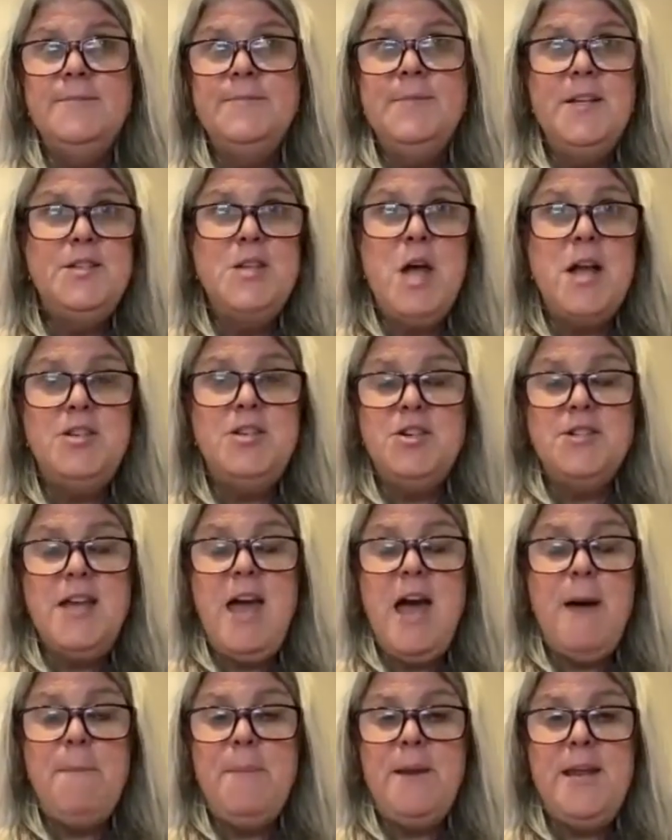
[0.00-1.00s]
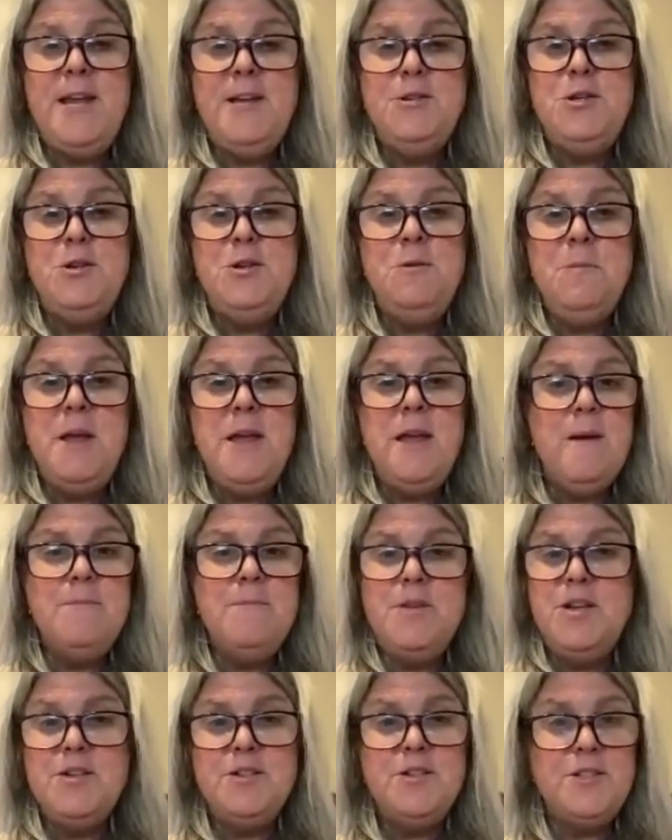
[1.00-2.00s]
it's not just happening to me.
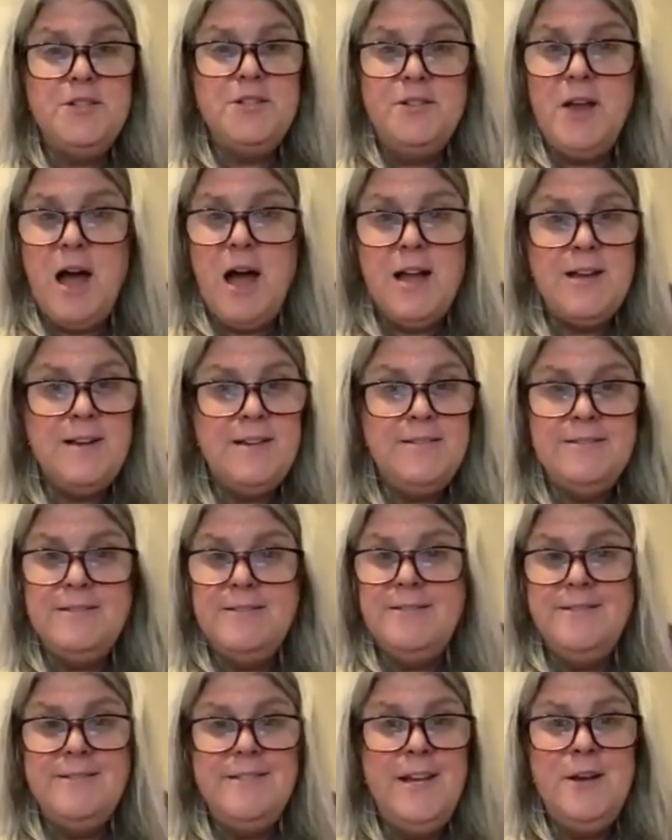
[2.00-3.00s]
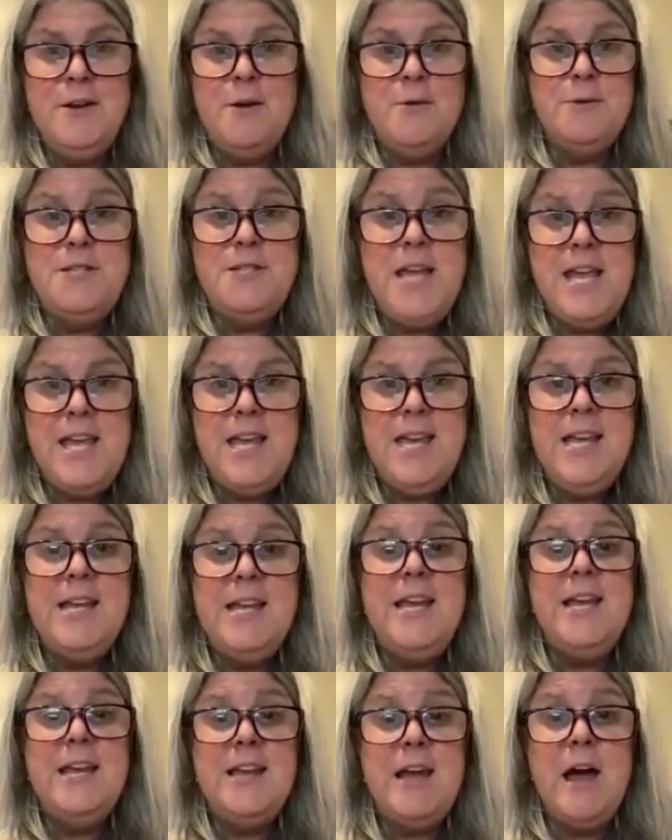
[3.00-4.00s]
I'm just not, taking
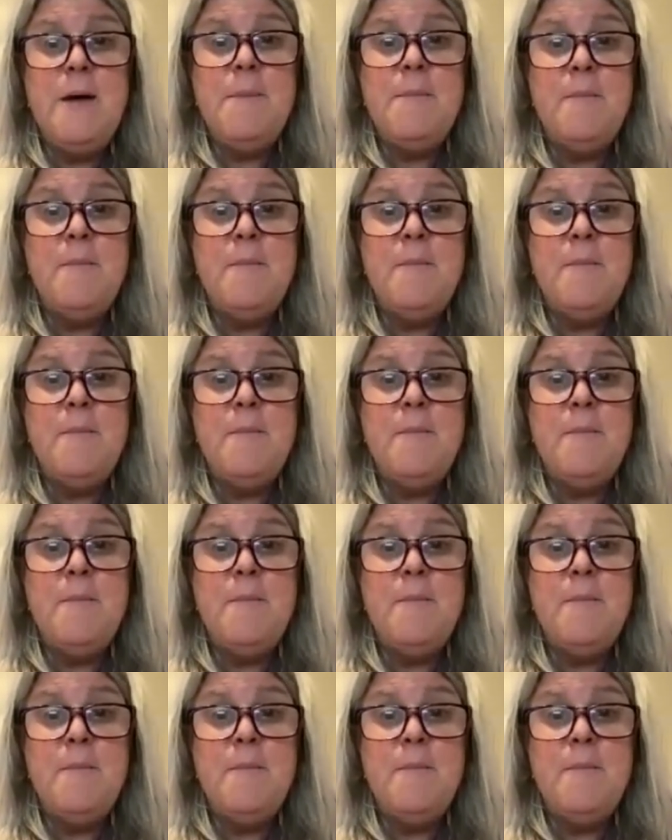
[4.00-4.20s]
it in.